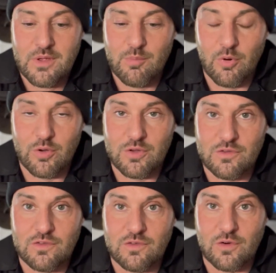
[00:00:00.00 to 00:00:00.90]
broken
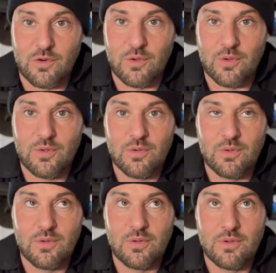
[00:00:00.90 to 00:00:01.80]
screw
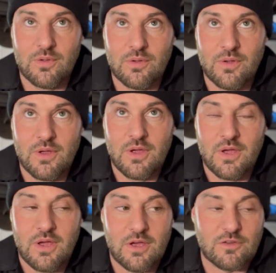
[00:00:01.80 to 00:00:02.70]

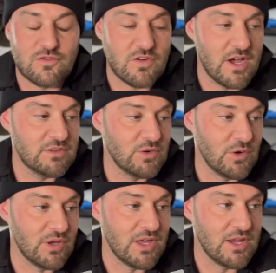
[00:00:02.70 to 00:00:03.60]

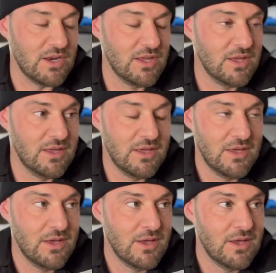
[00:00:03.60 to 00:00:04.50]
extractor again,
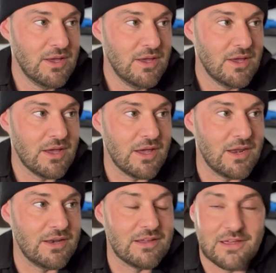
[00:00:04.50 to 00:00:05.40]

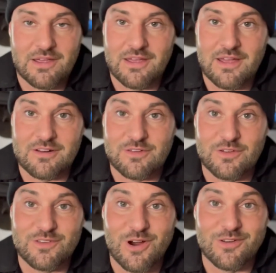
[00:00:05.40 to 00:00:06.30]
and it
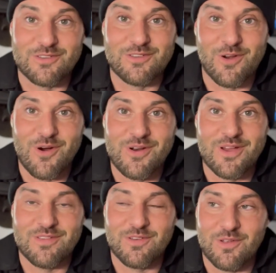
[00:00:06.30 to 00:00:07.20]
actually started to turn
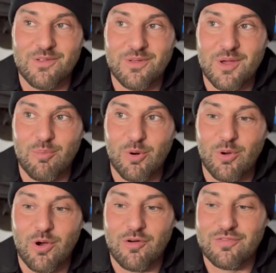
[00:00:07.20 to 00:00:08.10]
until it
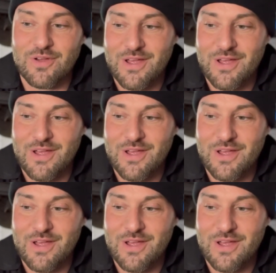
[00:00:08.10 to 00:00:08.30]
broke off